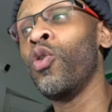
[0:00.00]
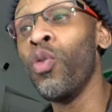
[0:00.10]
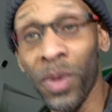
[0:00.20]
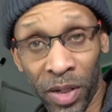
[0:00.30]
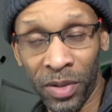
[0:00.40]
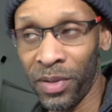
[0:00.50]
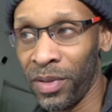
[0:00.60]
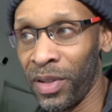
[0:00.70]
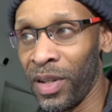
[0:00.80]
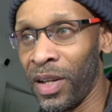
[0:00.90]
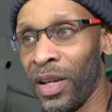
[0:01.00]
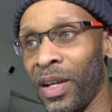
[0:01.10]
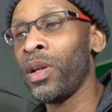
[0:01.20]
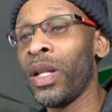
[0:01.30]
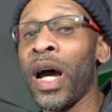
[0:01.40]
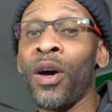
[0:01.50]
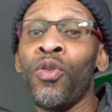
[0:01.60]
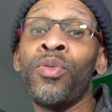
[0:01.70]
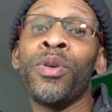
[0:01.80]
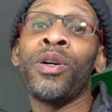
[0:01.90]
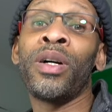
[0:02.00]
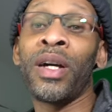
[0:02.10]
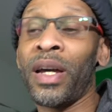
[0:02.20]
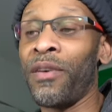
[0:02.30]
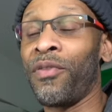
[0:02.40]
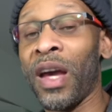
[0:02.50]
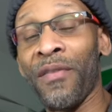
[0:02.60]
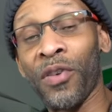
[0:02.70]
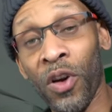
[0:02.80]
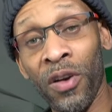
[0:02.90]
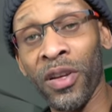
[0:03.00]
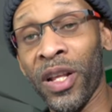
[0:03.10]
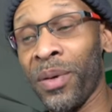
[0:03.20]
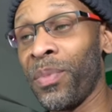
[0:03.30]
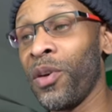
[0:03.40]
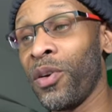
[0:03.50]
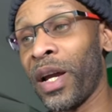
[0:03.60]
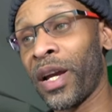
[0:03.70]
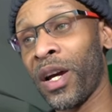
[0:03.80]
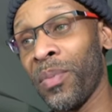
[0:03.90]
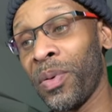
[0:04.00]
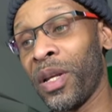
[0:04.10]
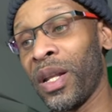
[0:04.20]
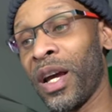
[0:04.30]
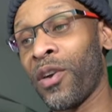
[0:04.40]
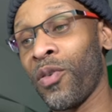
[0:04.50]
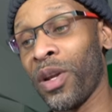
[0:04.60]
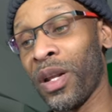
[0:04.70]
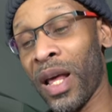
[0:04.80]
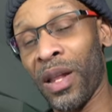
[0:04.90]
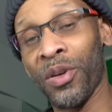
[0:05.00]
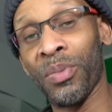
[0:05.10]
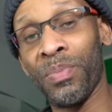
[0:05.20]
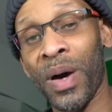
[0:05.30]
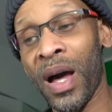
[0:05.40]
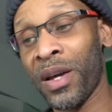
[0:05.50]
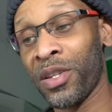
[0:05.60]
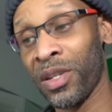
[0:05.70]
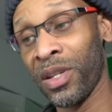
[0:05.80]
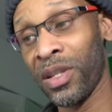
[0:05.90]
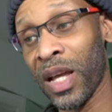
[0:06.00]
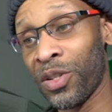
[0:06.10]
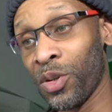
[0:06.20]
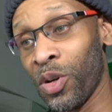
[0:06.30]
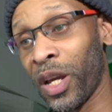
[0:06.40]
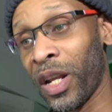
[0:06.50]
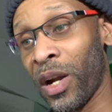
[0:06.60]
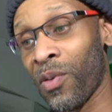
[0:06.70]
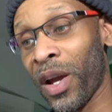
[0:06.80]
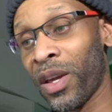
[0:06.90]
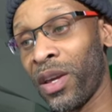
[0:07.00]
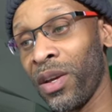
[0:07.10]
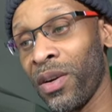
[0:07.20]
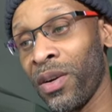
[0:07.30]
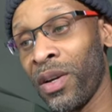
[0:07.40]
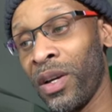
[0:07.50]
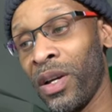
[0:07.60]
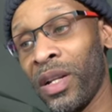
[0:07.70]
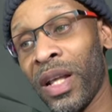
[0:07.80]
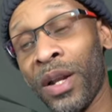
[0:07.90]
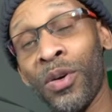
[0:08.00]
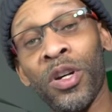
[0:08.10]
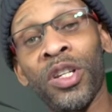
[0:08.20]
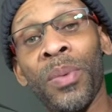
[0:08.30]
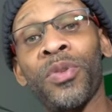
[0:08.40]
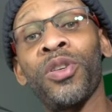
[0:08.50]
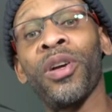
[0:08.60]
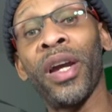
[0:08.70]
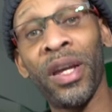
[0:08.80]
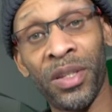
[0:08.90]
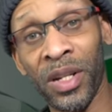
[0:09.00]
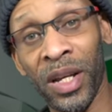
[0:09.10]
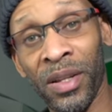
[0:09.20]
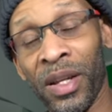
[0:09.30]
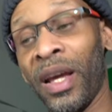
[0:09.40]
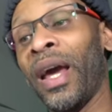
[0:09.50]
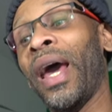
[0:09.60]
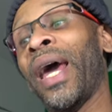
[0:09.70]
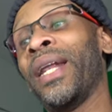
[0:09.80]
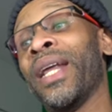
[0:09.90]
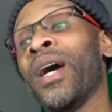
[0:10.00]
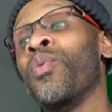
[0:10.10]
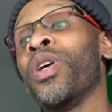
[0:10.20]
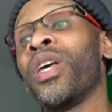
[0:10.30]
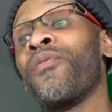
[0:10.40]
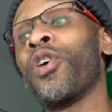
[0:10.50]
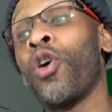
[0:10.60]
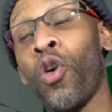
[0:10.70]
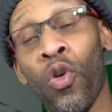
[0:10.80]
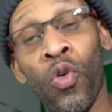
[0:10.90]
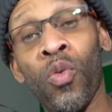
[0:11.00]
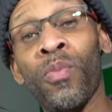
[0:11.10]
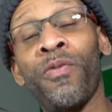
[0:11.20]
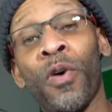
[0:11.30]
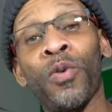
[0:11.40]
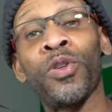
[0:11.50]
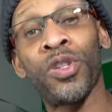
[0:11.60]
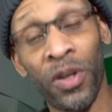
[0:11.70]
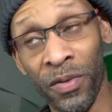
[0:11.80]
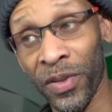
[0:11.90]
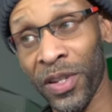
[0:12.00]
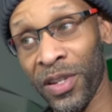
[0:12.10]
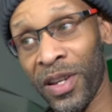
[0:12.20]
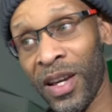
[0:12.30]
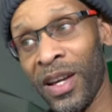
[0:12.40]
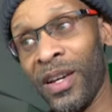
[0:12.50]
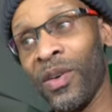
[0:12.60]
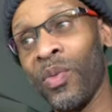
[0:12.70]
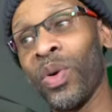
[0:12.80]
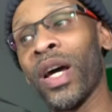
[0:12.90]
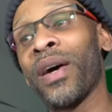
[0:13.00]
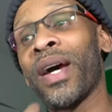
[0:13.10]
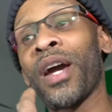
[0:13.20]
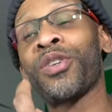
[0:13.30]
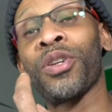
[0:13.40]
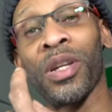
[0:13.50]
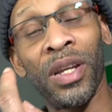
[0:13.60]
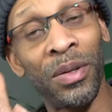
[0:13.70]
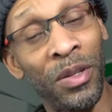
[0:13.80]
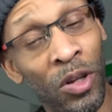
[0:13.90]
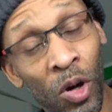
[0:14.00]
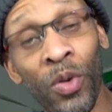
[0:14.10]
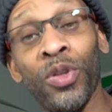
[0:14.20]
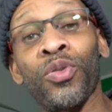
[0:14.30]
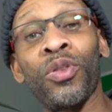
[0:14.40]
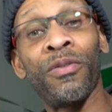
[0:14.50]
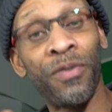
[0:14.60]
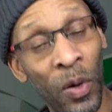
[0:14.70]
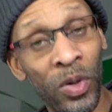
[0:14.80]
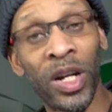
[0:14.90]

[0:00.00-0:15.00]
Ooma. Now, Ooma, if you haven't heard of them, they're that company that created that little box that you're looking at right here that hooks up to your internet, and that will give you home phone service without actually going to the phone